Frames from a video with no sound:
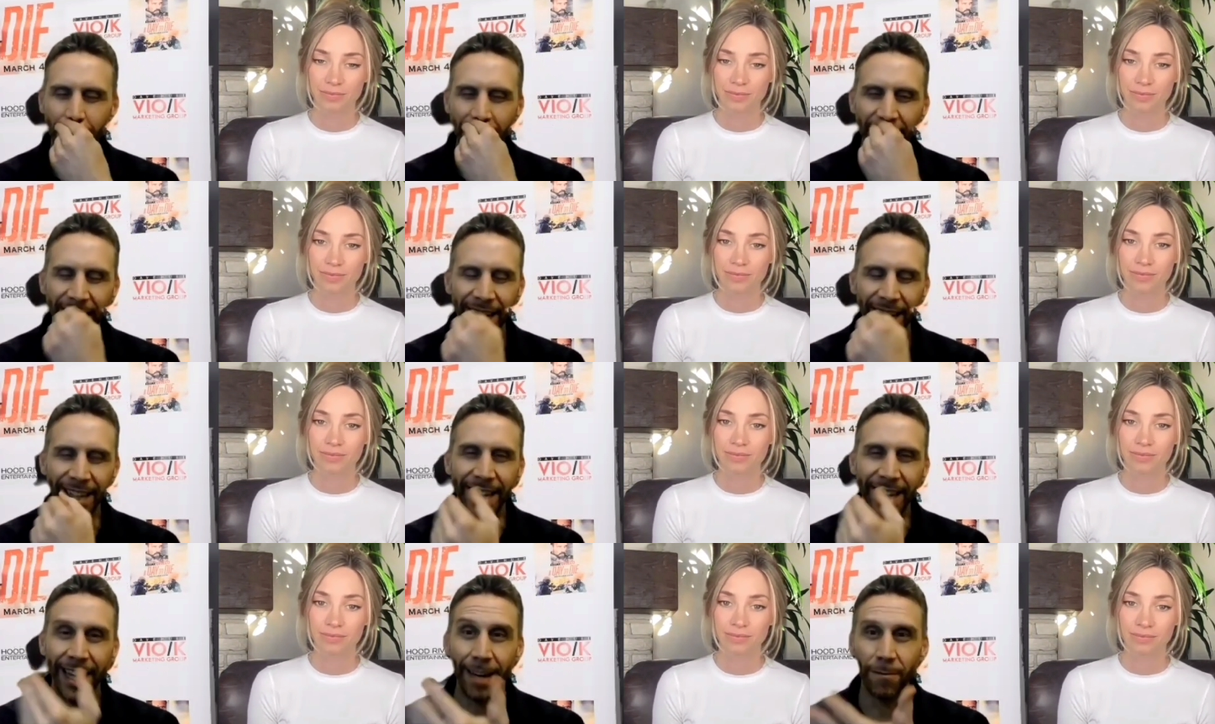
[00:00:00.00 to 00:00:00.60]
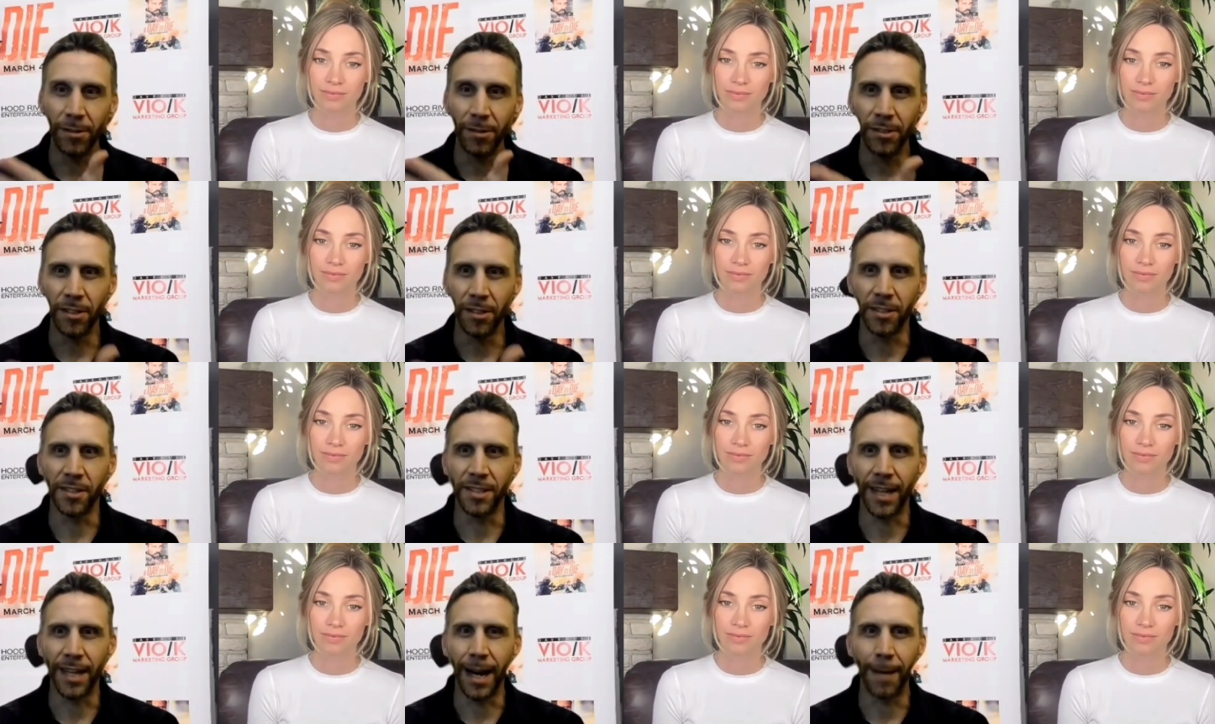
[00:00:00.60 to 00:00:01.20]
Speaker 1: And then Kevin
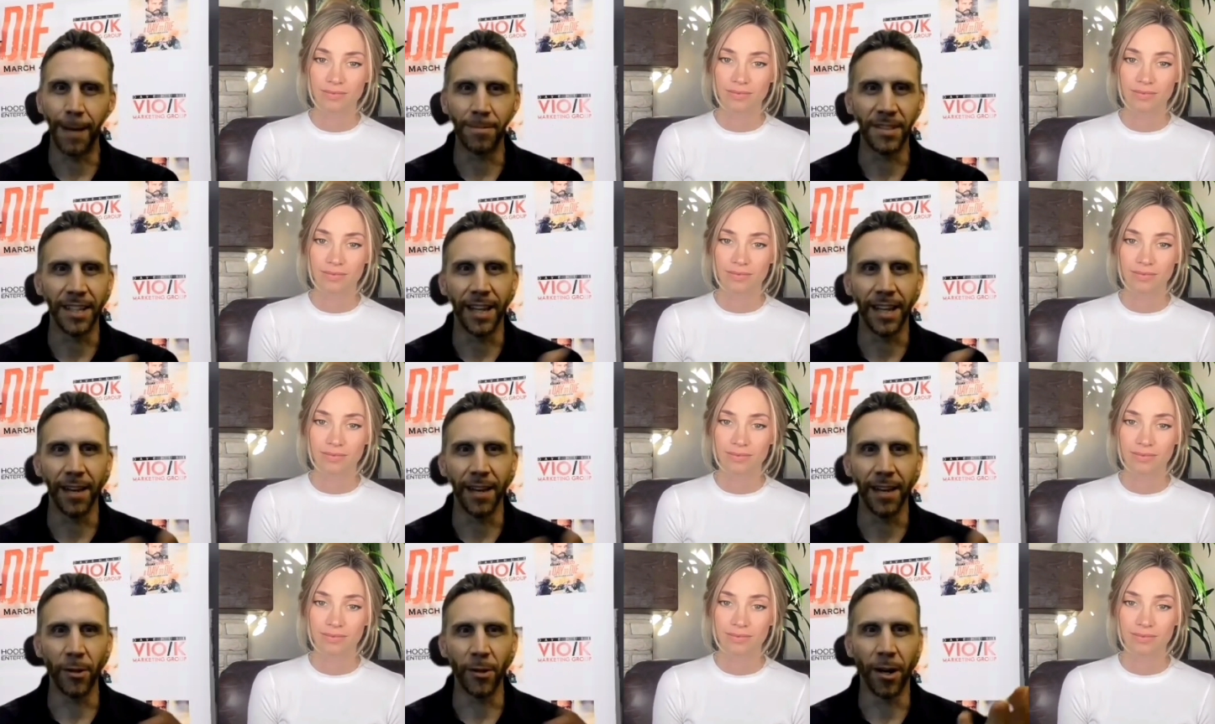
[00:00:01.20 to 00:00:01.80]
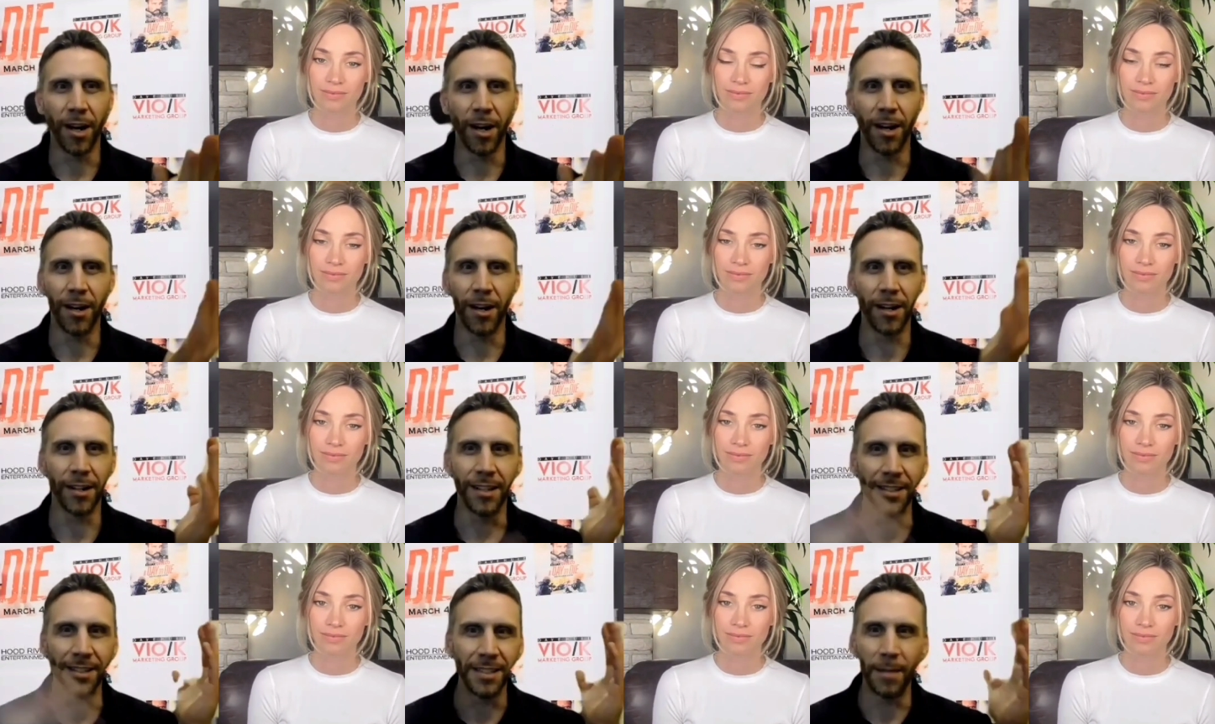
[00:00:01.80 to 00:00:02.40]
just stops to give you a
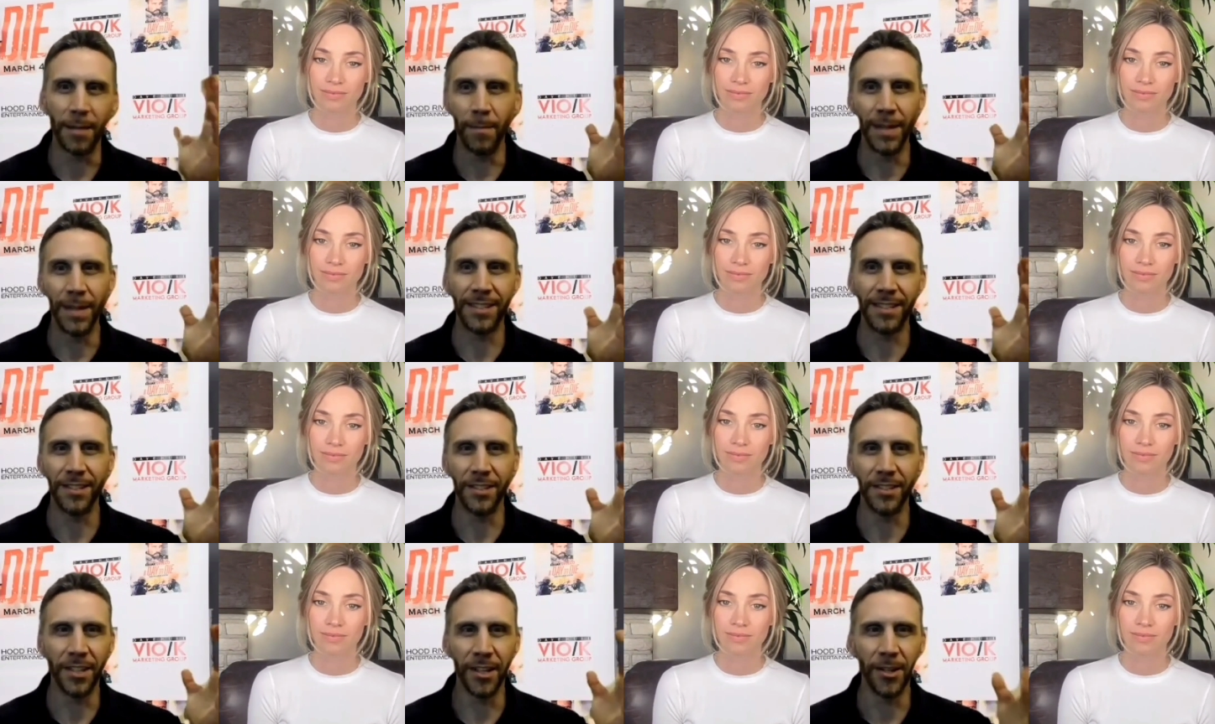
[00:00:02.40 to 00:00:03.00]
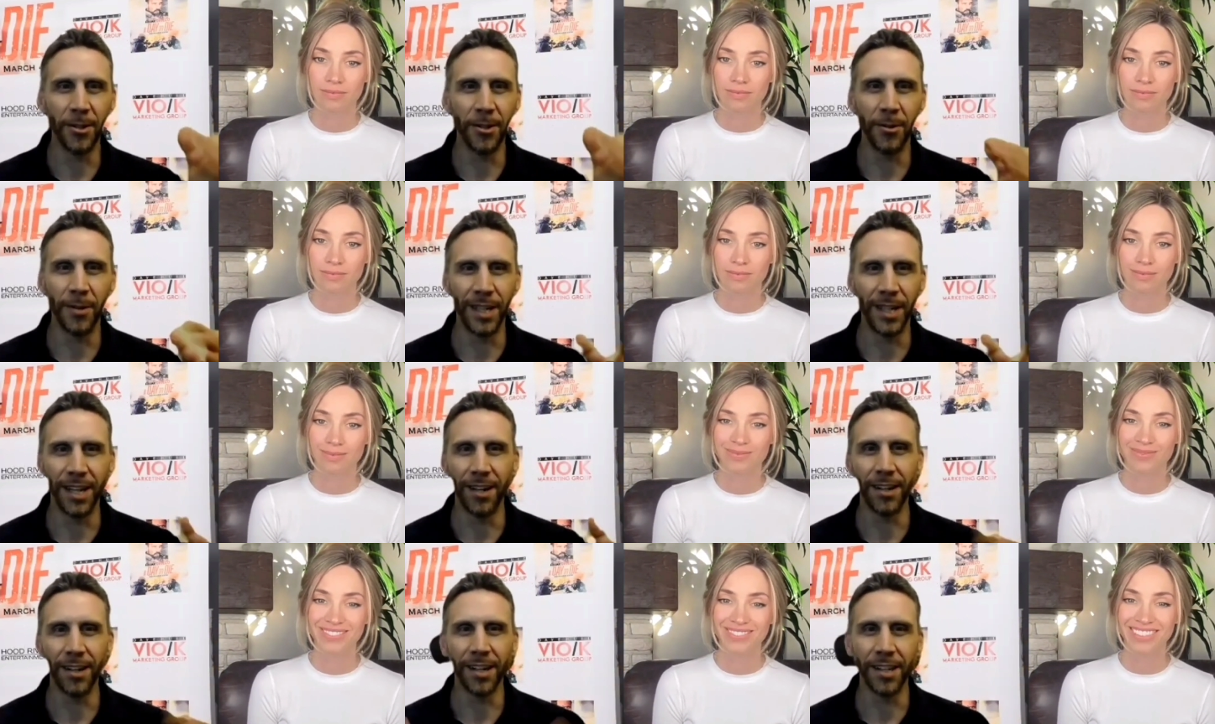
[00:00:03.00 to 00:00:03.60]
hug because he misses you
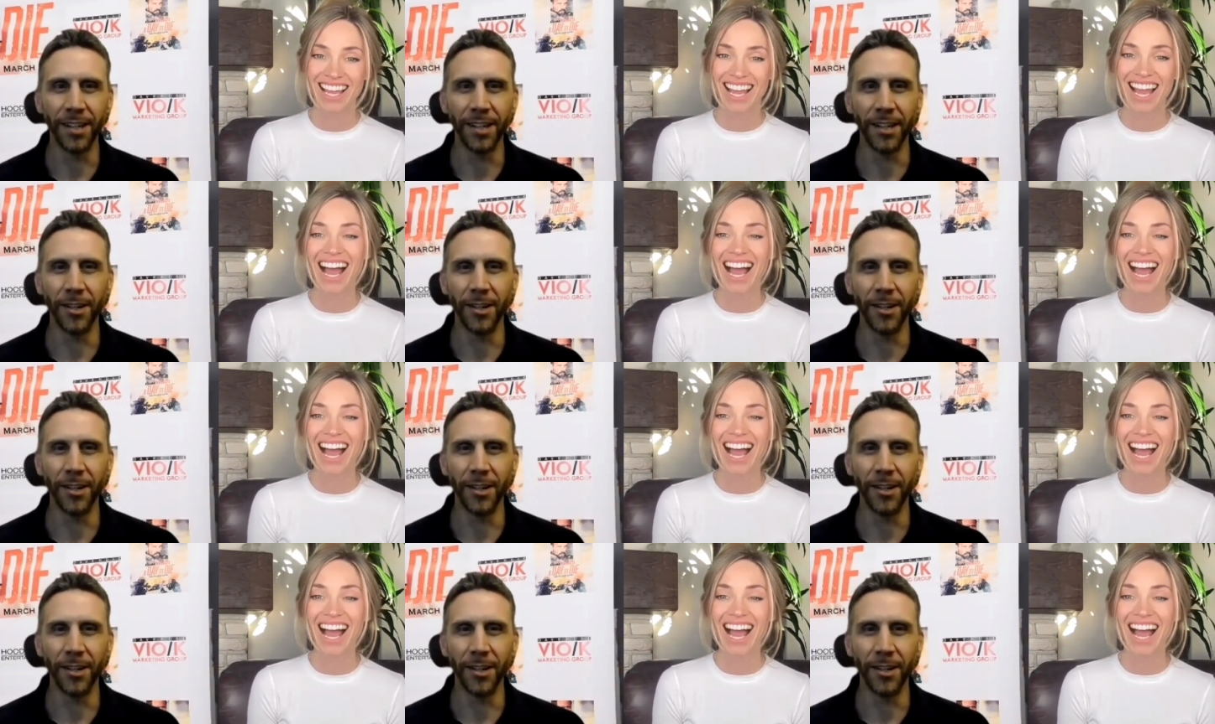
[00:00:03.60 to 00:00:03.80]
and hugging you.